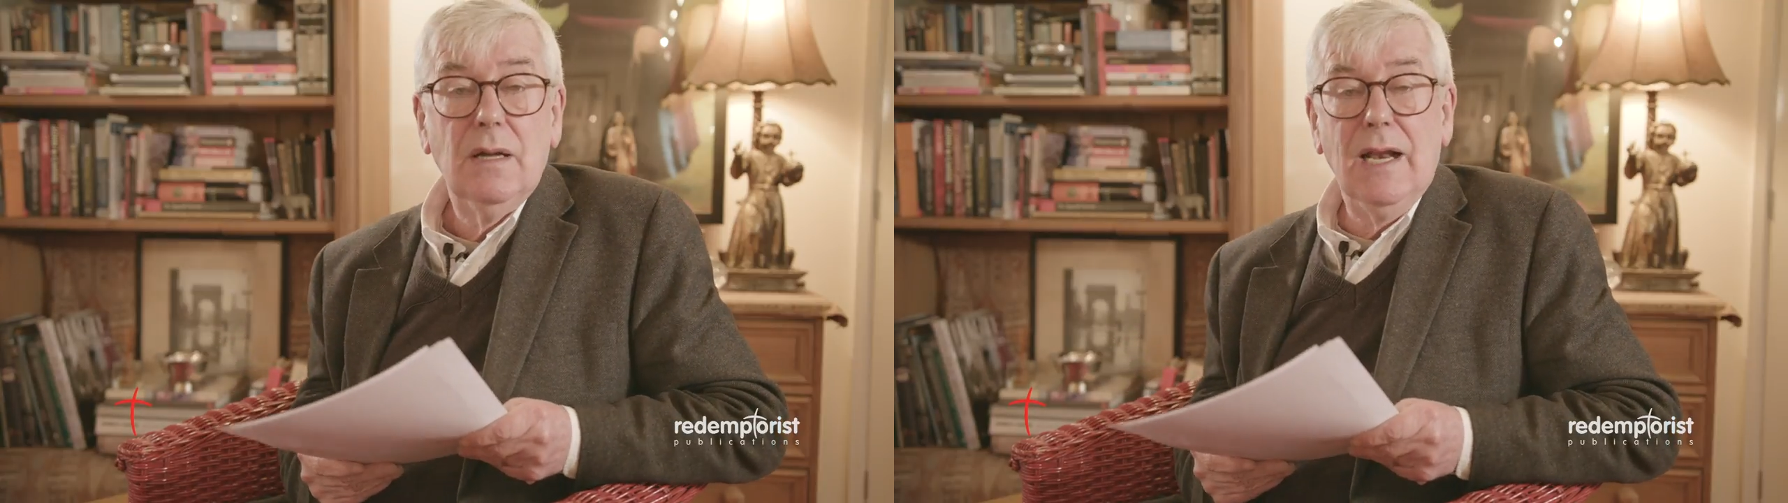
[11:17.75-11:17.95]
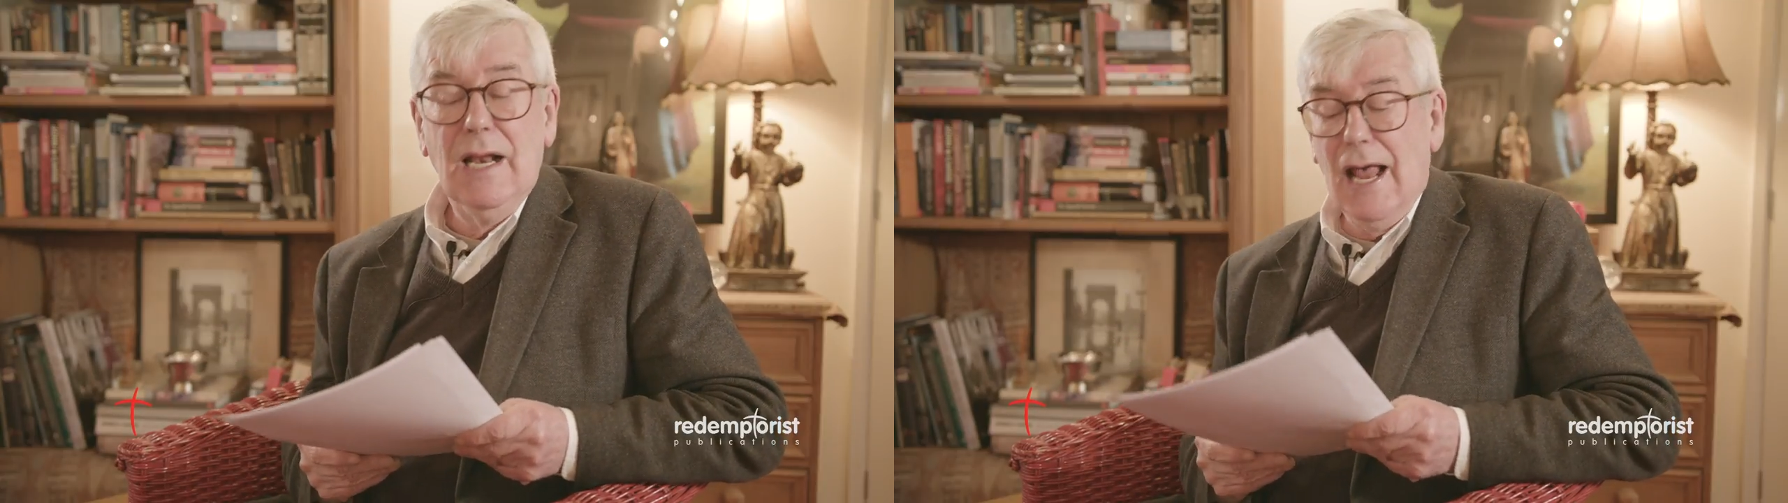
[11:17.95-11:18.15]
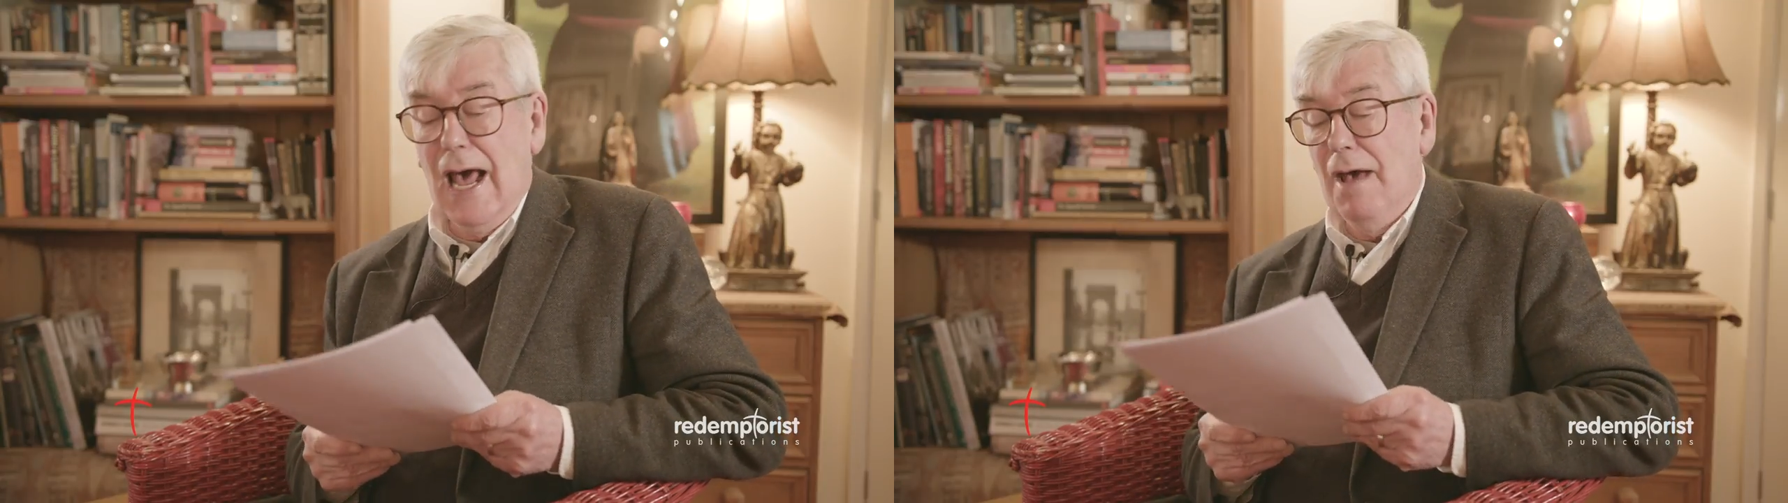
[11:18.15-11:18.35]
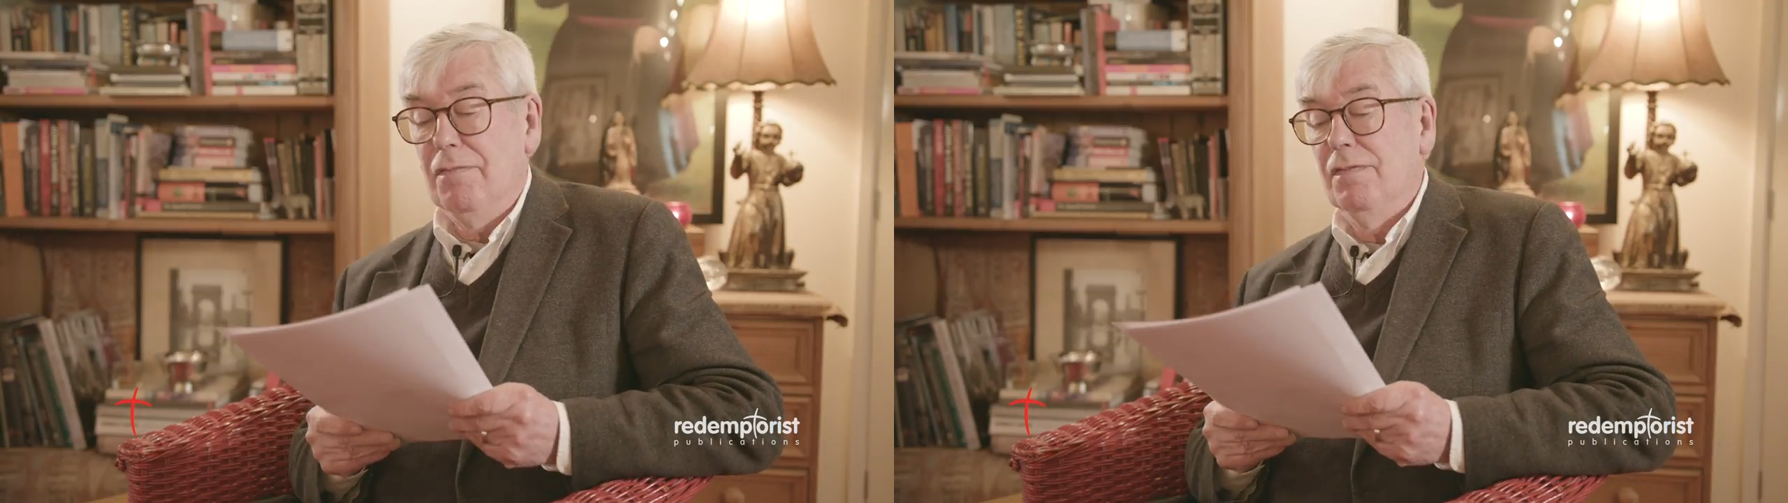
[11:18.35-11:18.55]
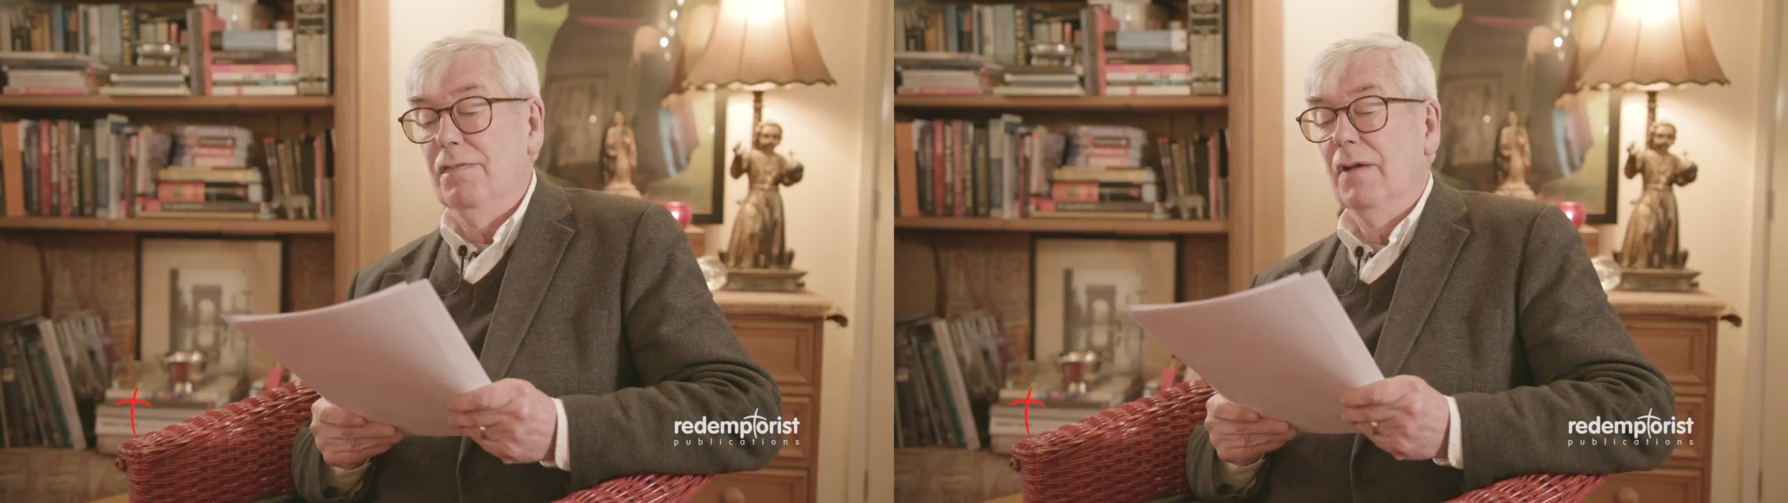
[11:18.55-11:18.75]
and
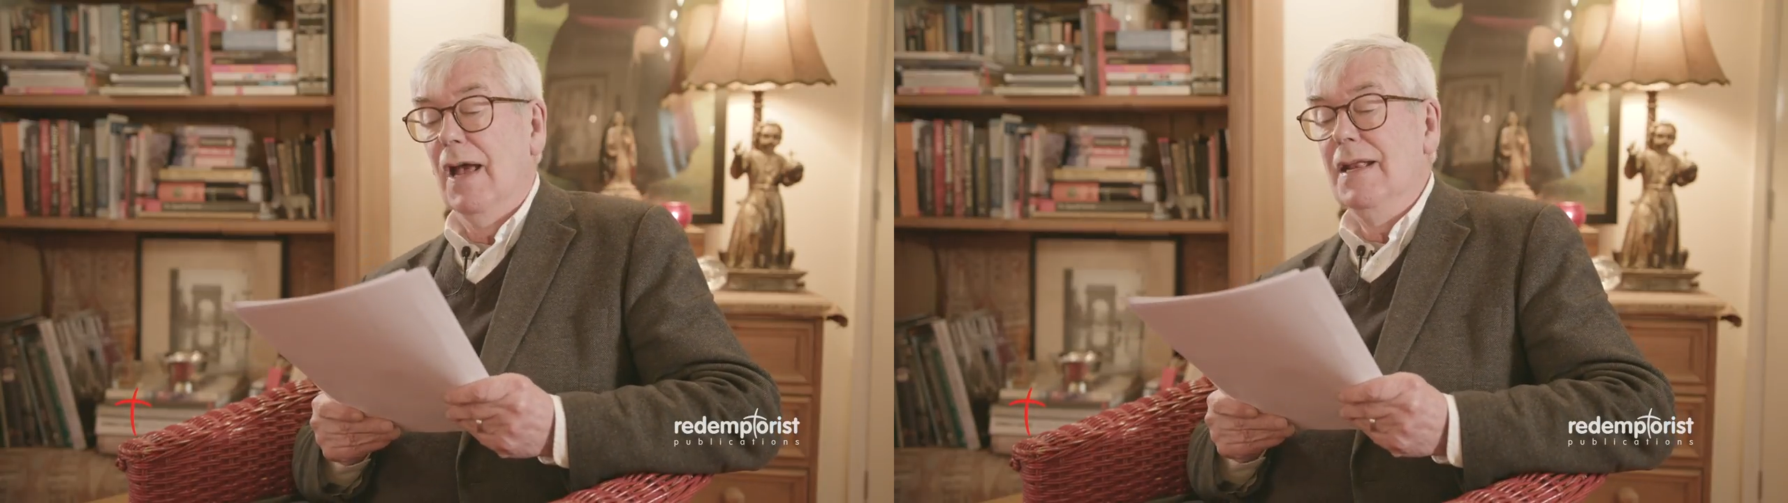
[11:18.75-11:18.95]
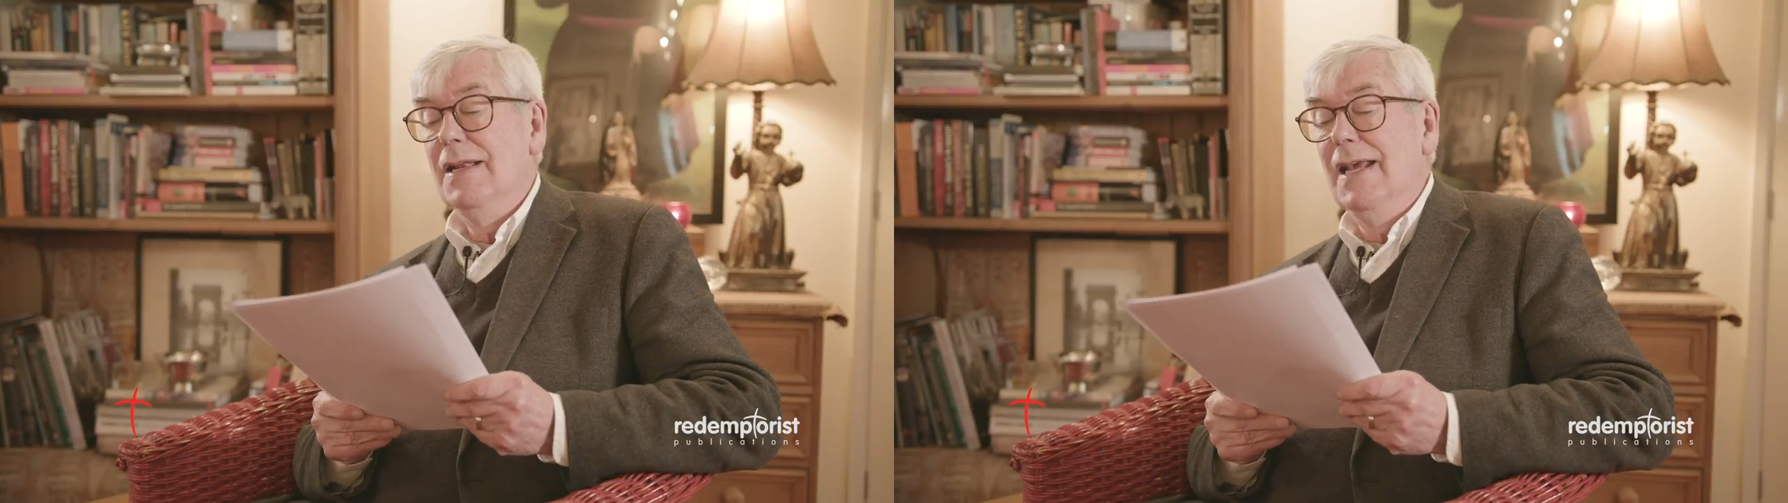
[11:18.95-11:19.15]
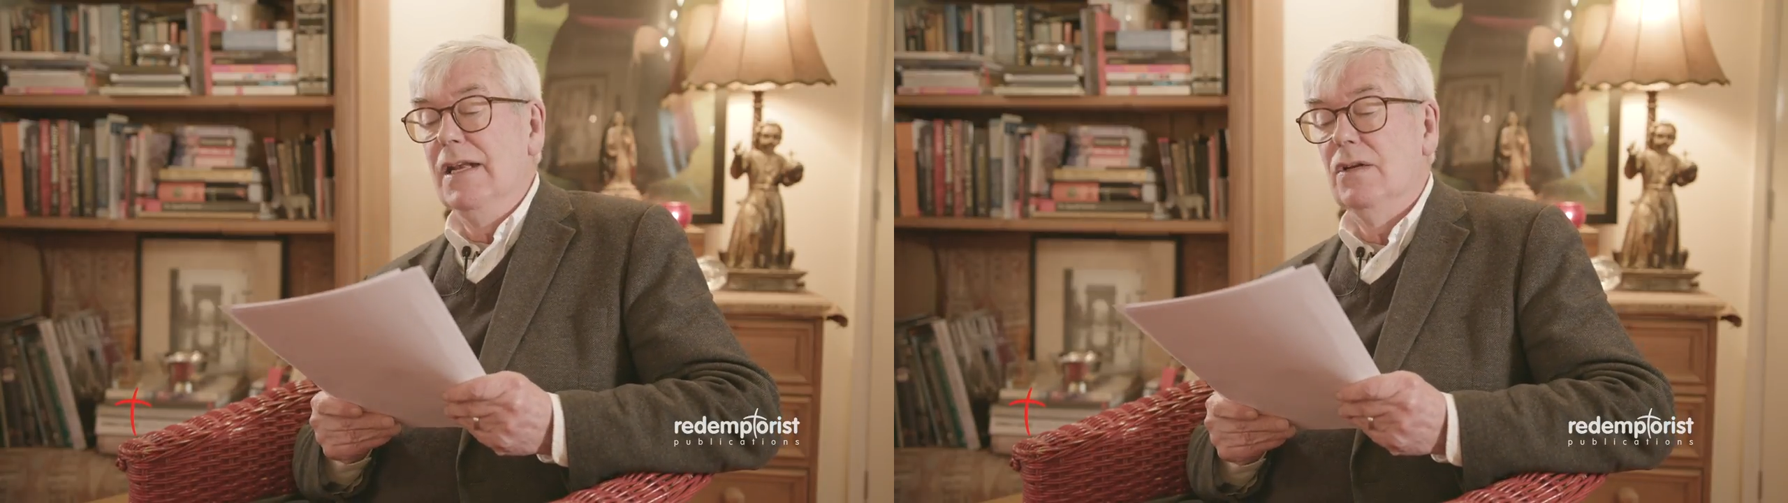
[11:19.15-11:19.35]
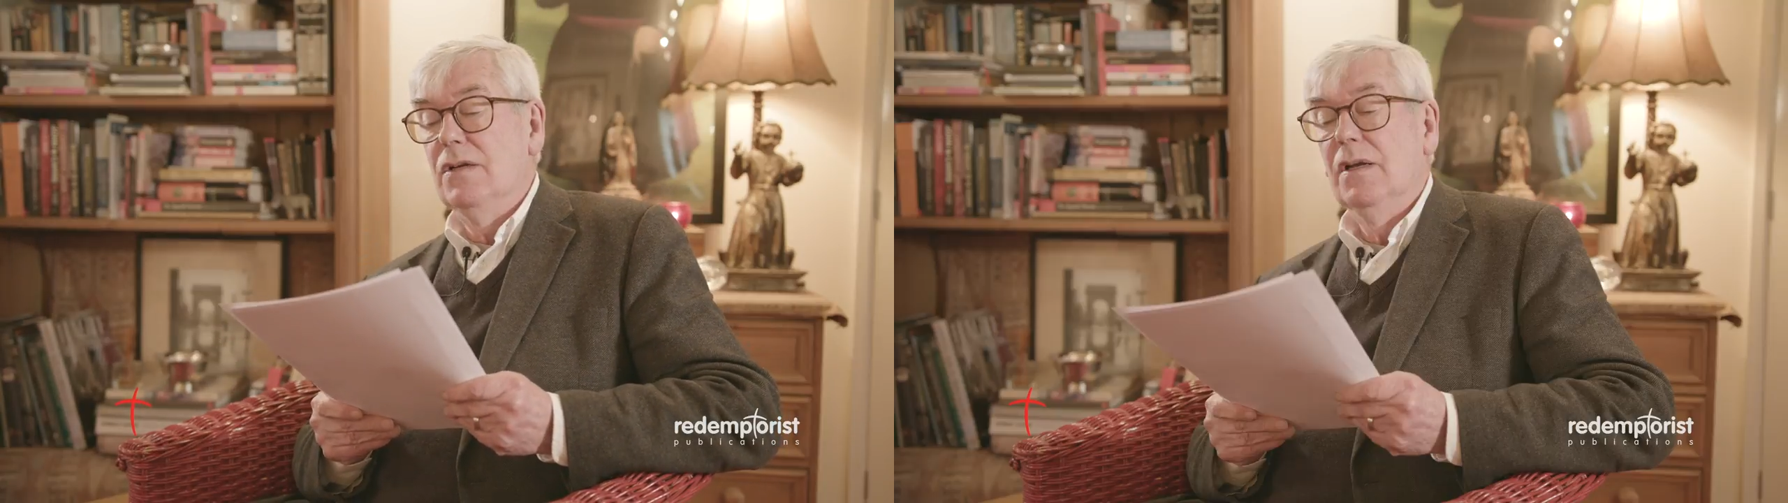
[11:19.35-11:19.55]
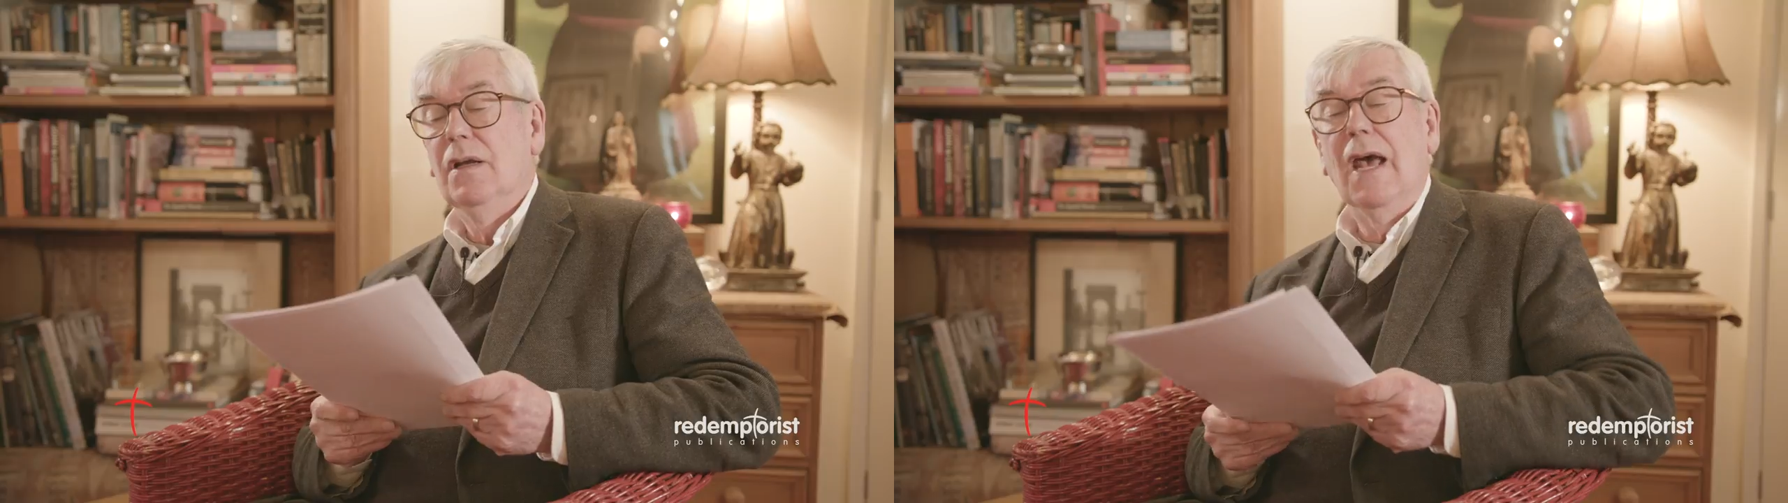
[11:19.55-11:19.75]
laugh and eat